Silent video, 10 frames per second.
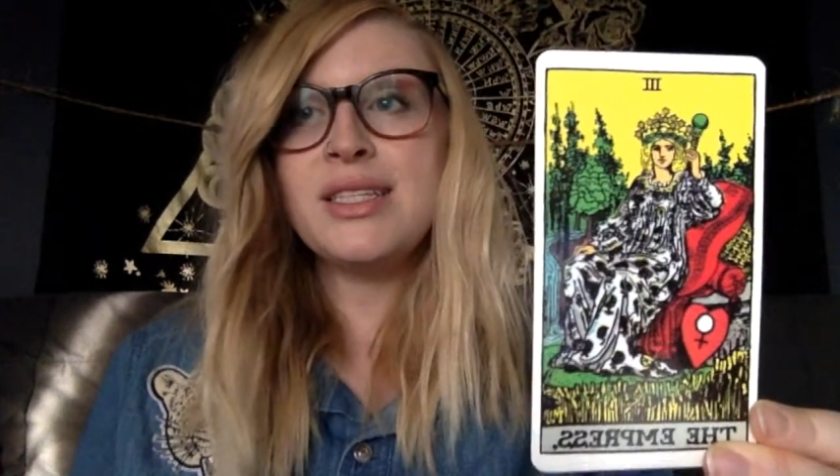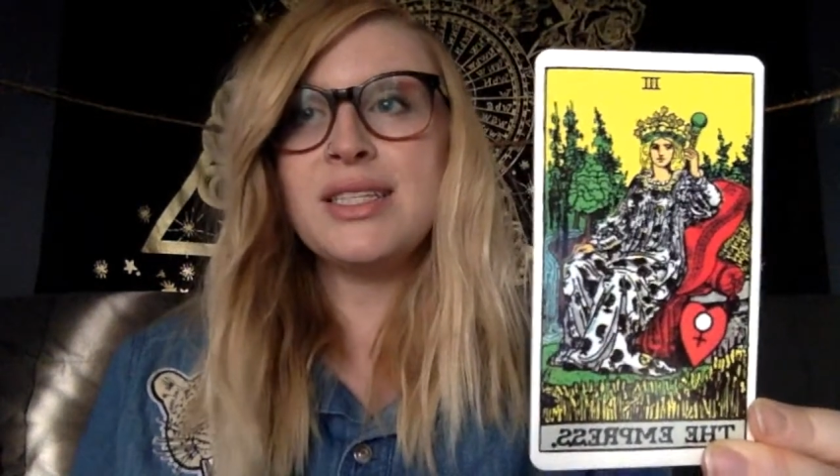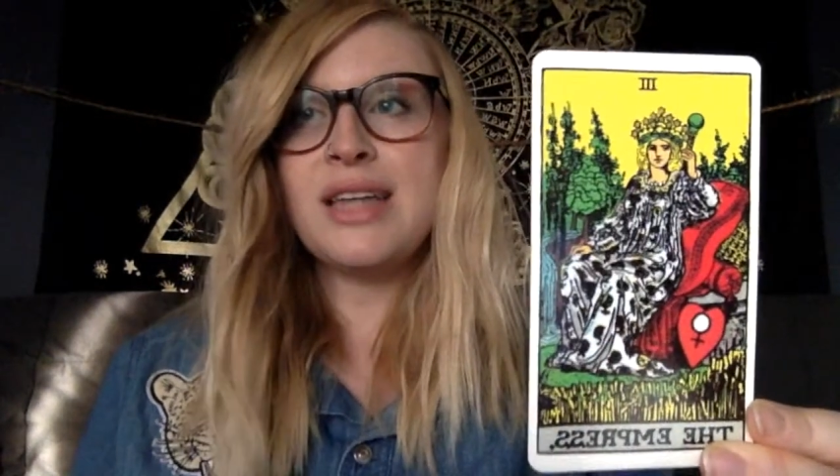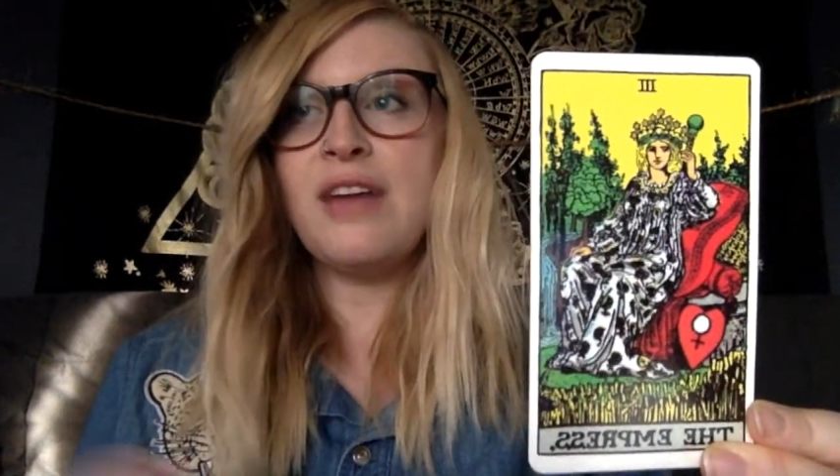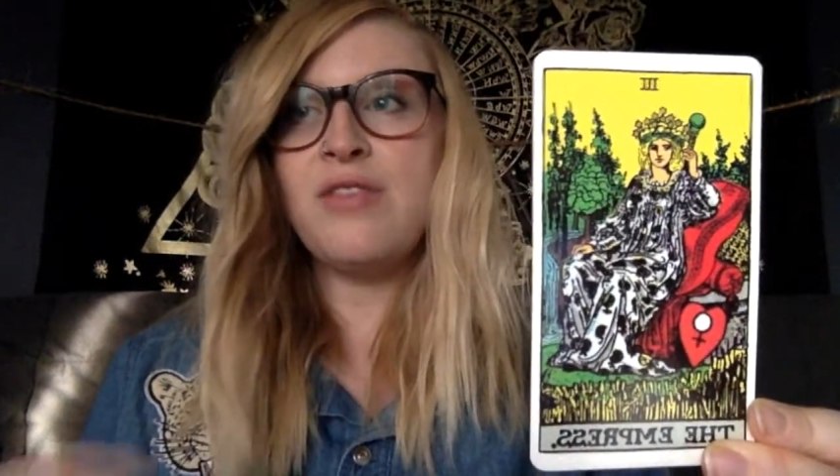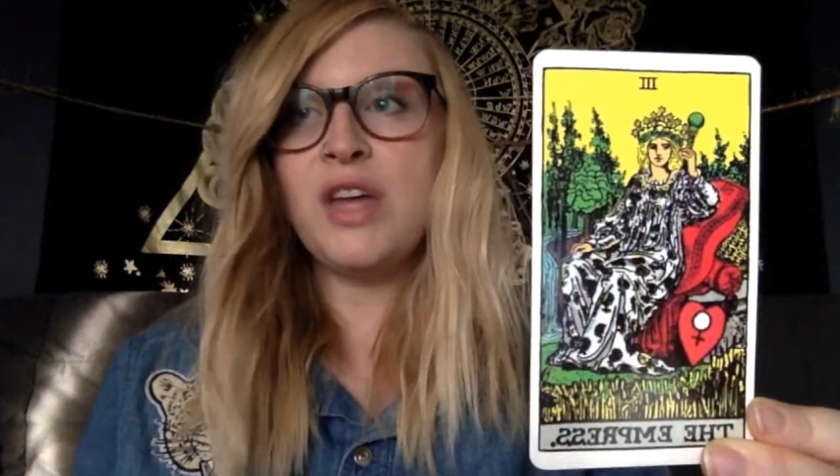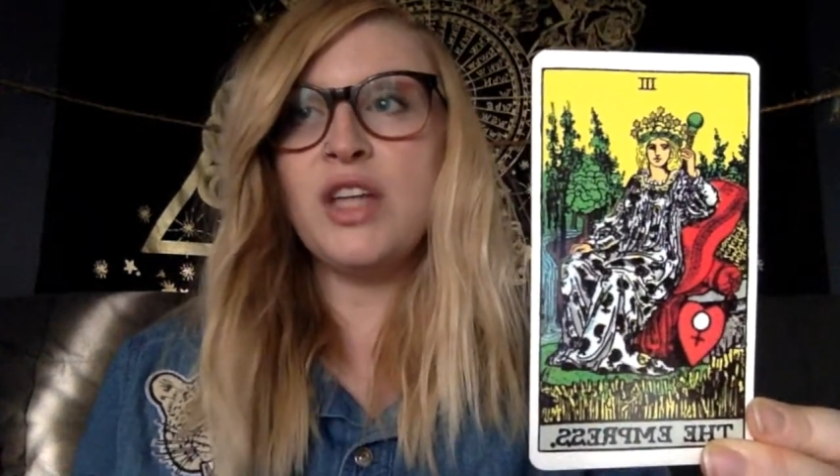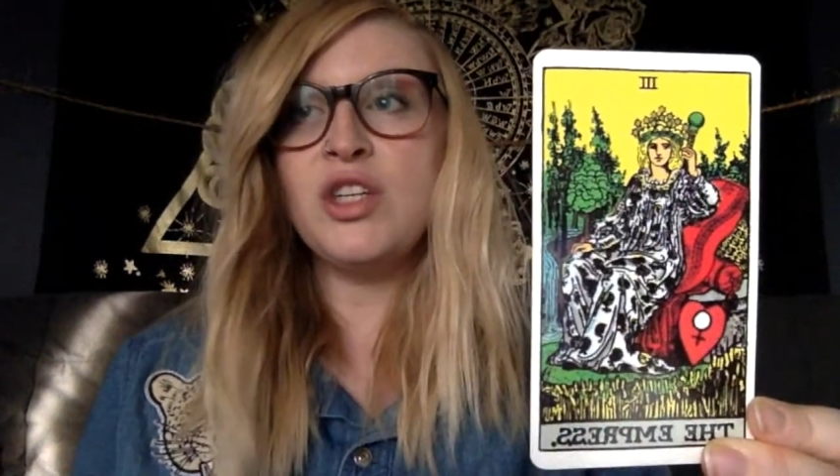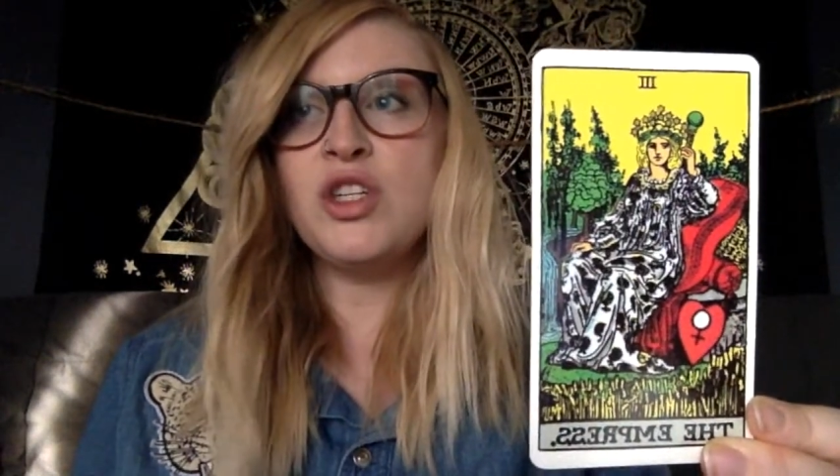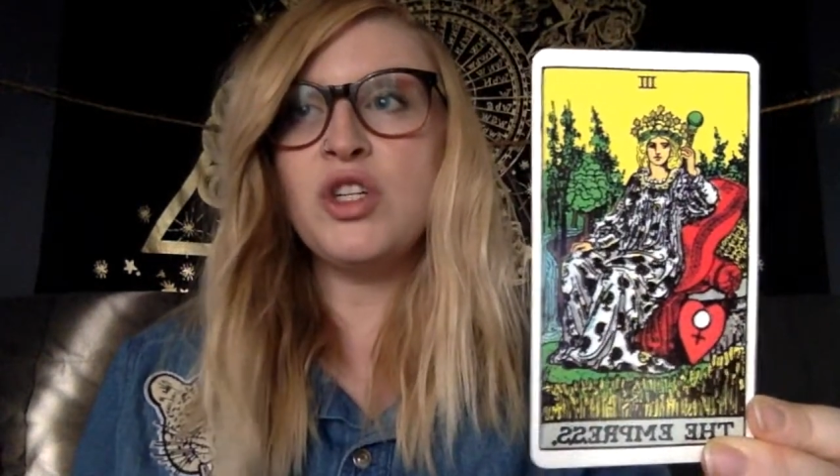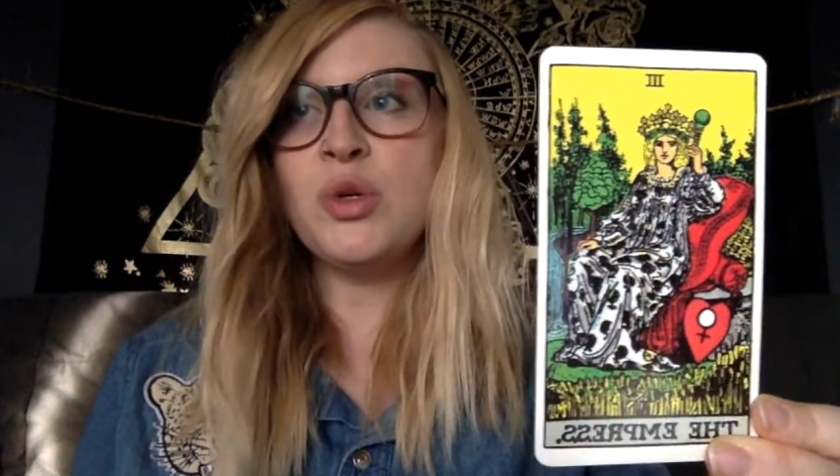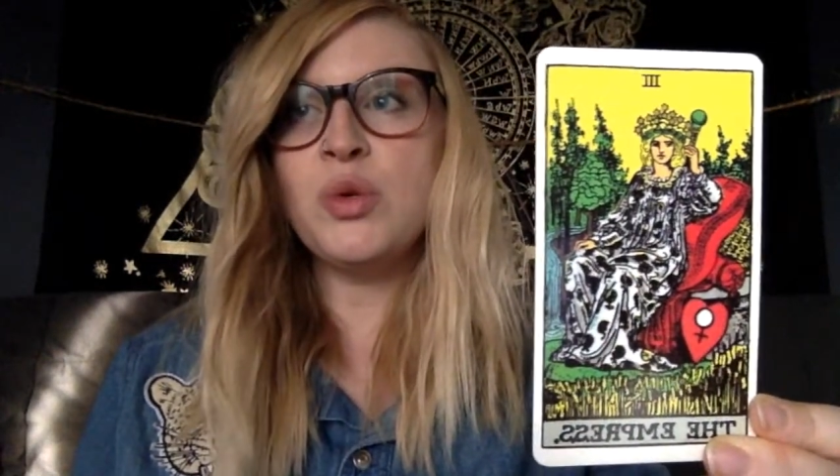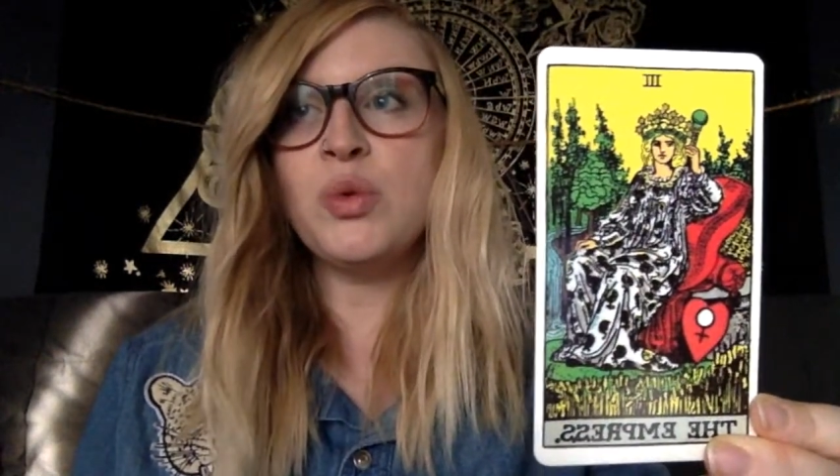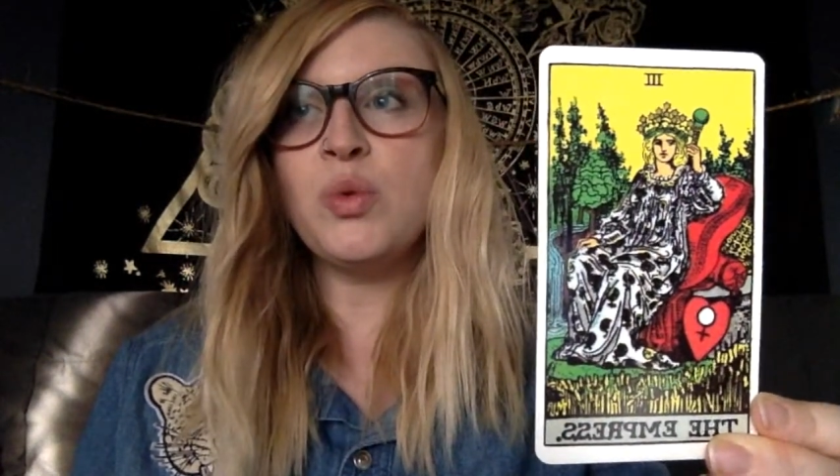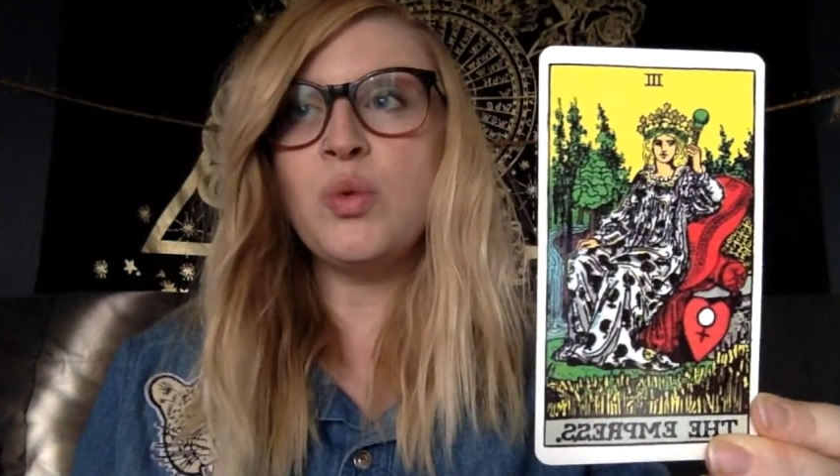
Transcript: dive into